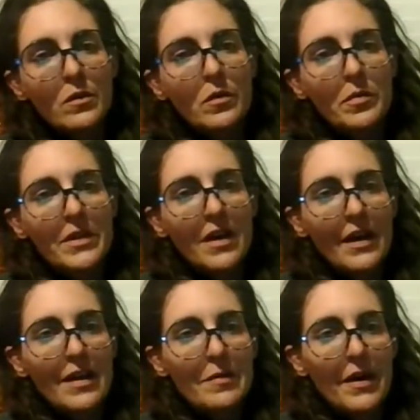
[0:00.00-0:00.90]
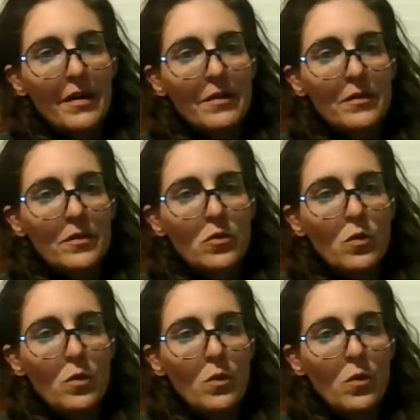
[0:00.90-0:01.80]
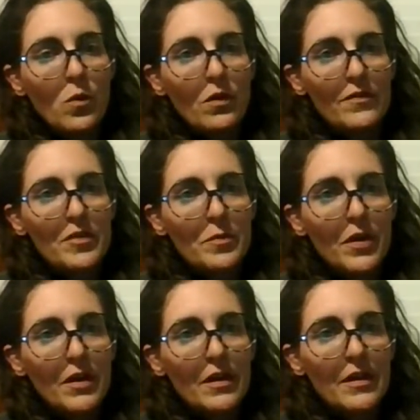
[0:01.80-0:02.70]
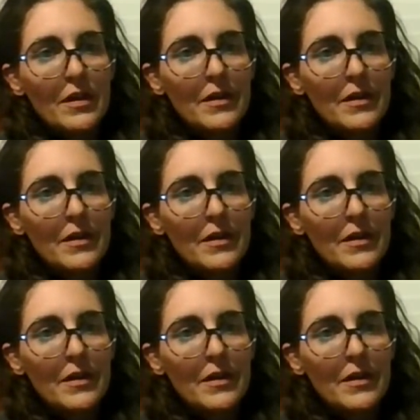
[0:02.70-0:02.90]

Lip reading: be talking about Wolf's book,